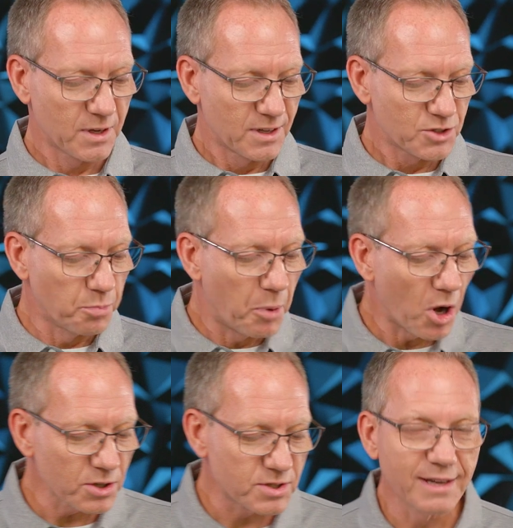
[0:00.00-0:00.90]
So
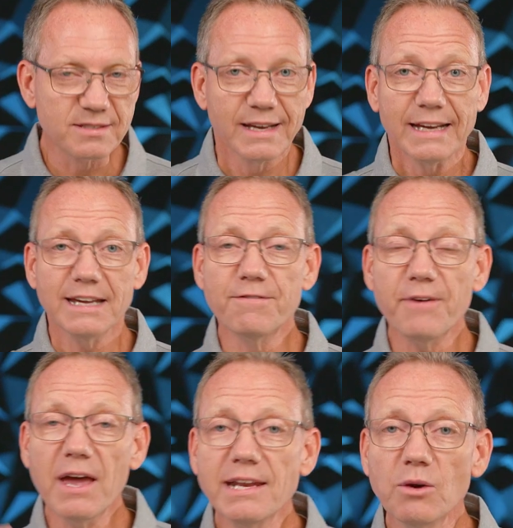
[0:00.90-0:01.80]
Paul says, if
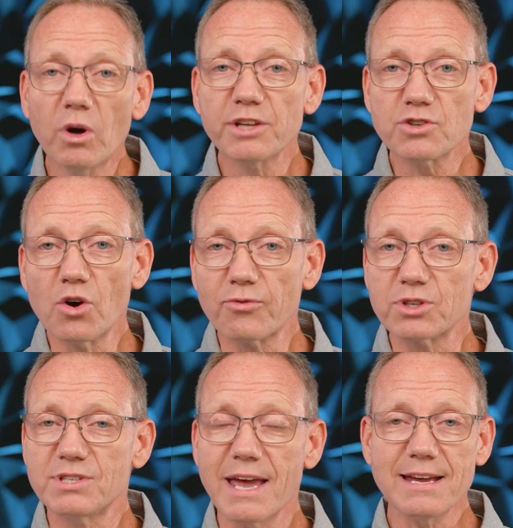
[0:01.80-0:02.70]
anyone is
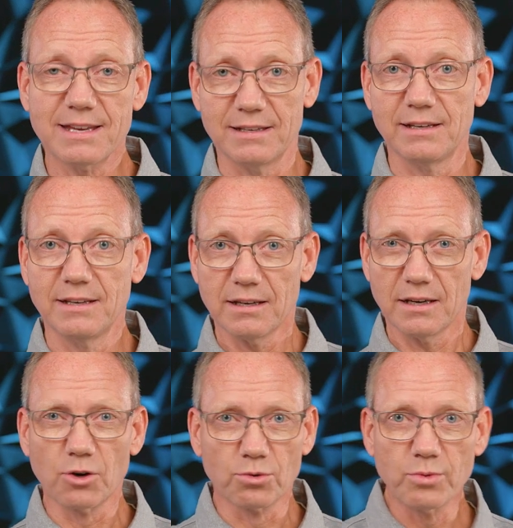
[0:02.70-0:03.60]
overtaken
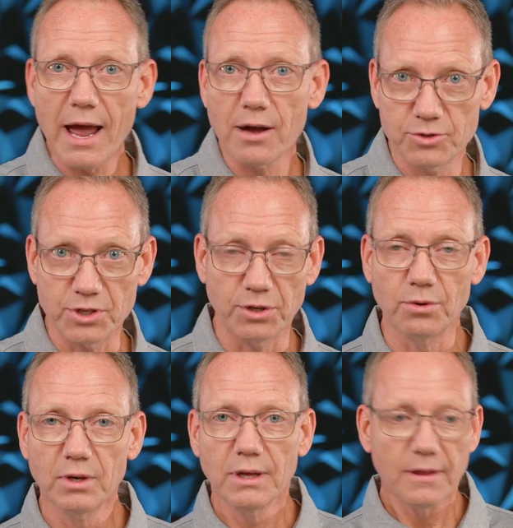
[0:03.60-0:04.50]
around
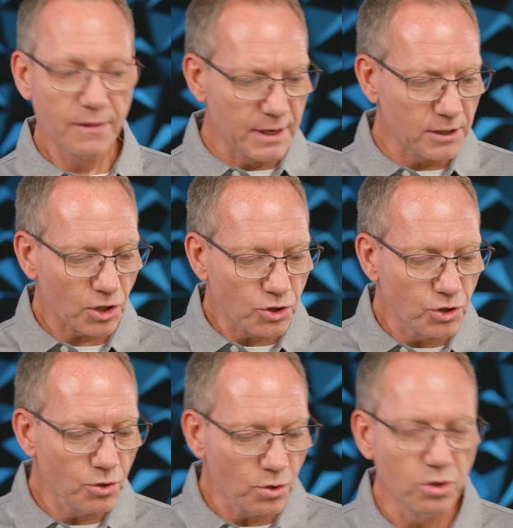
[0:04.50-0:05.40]
you, then
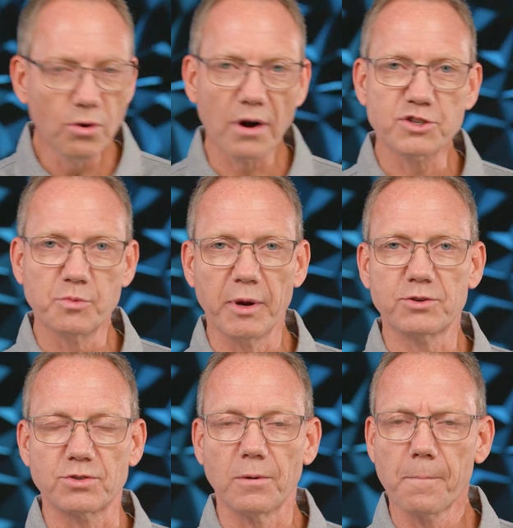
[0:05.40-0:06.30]
you who are
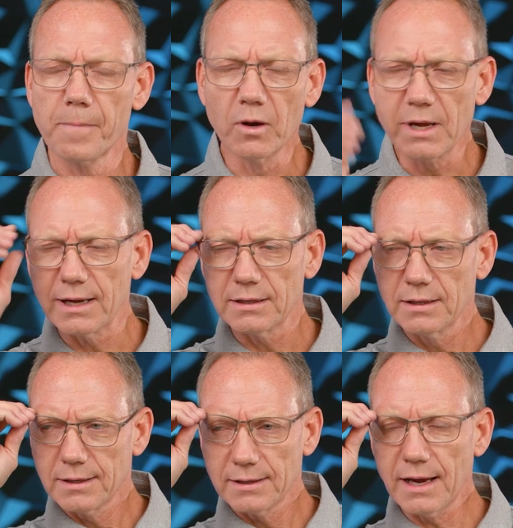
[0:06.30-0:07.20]
spiritual. Okay,
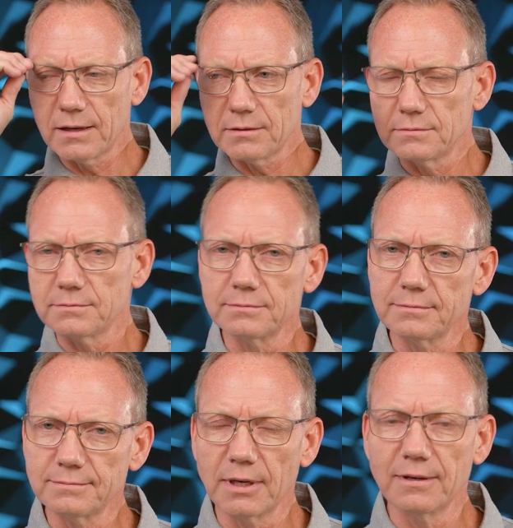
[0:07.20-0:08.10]
now,
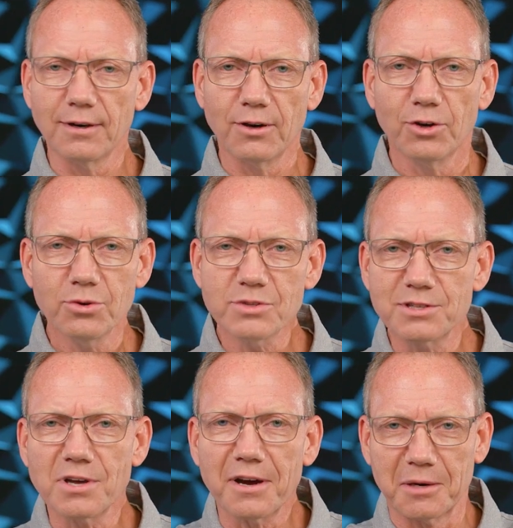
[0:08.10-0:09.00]
who's he
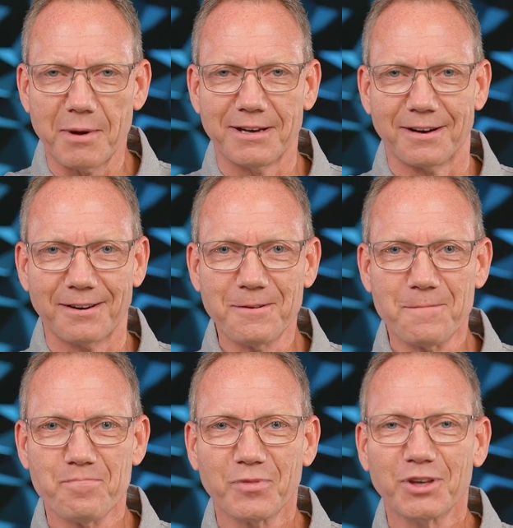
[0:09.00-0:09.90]
talking about here?
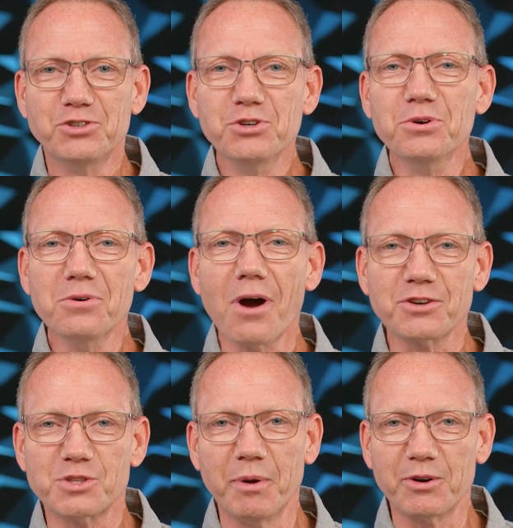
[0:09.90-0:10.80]
You who are
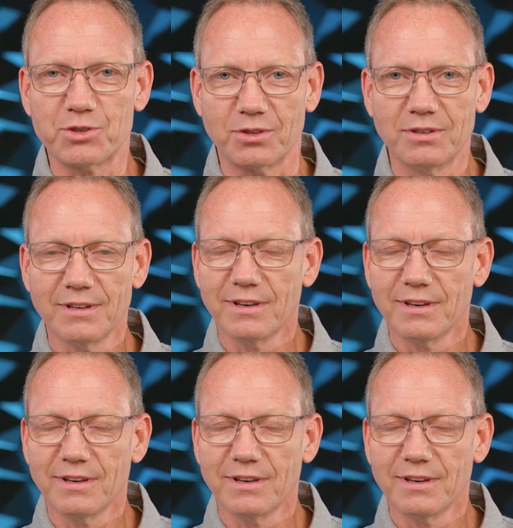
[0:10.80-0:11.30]
spiritual.